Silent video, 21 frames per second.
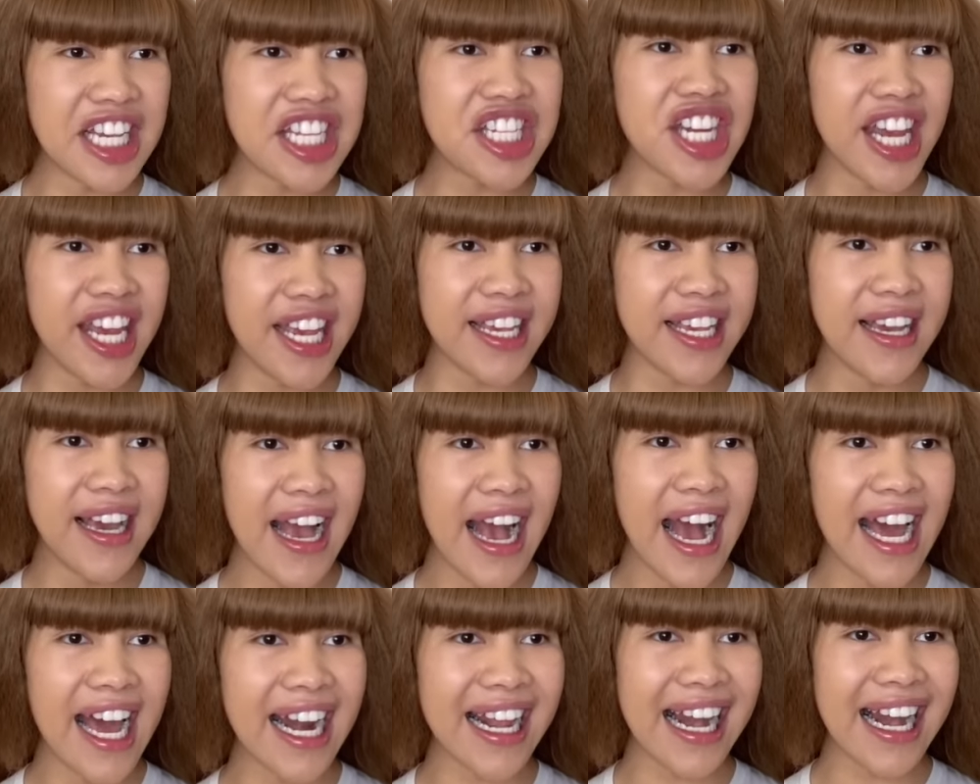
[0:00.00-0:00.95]
teaching.
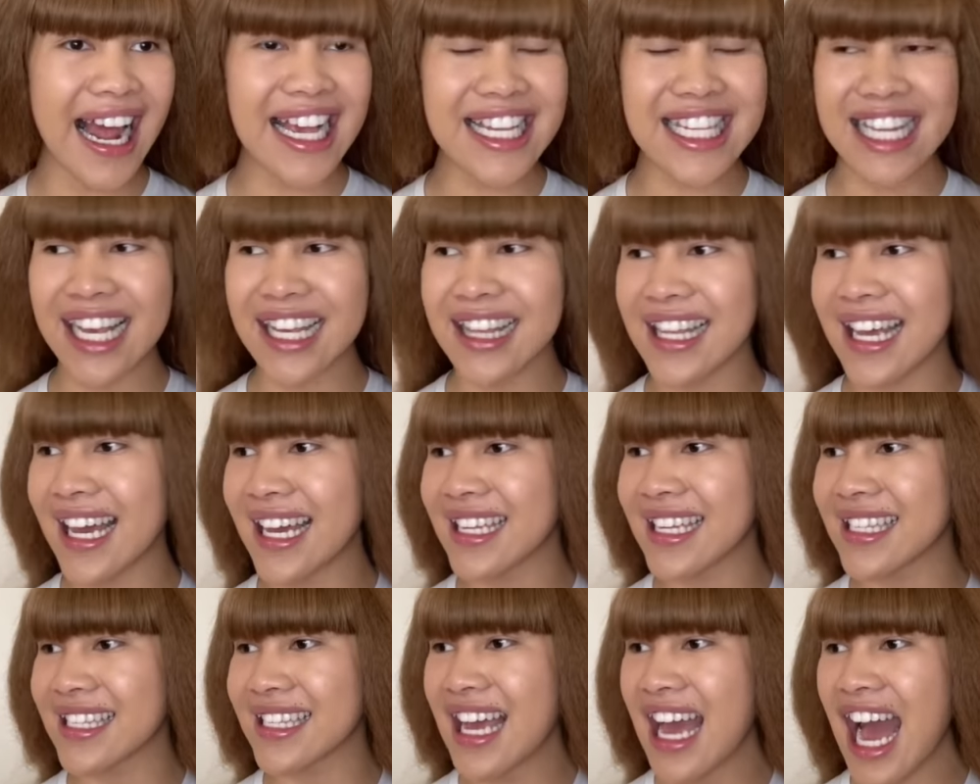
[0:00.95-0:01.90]
Had a class like
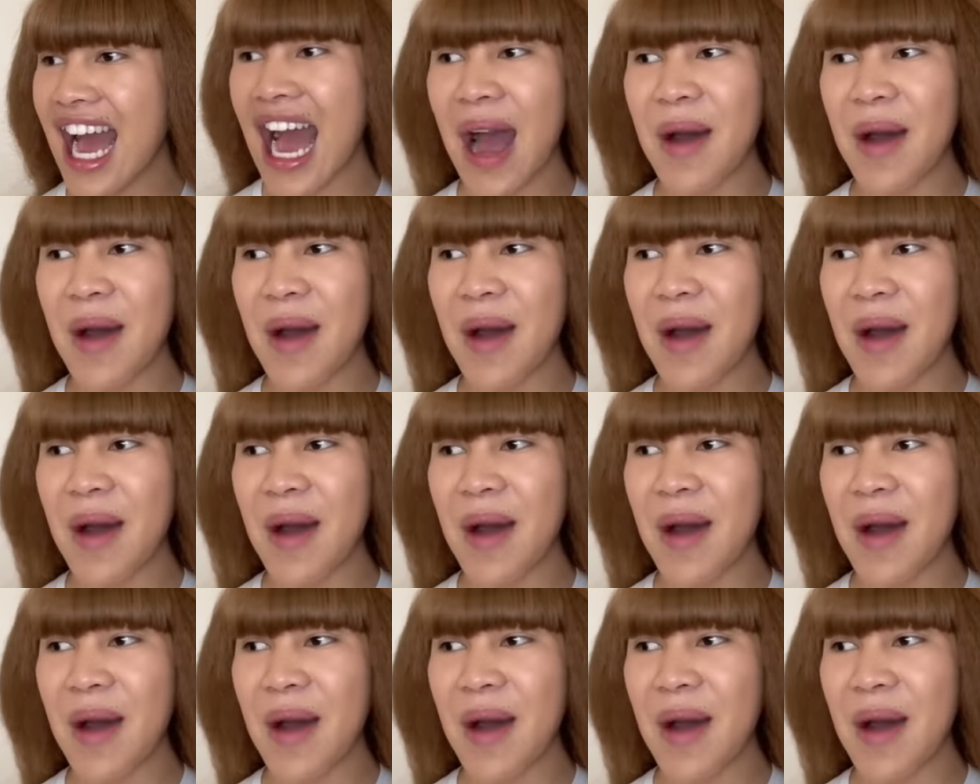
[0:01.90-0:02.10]
this.